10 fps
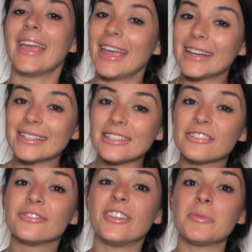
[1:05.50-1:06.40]
and
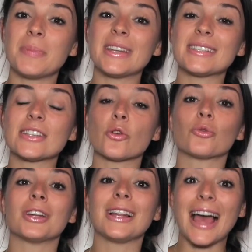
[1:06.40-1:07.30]
Fitbit's
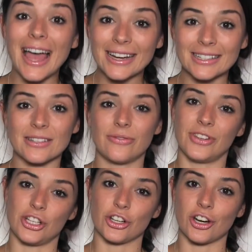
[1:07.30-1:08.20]
Relax
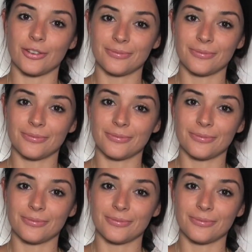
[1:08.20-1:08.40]
feature.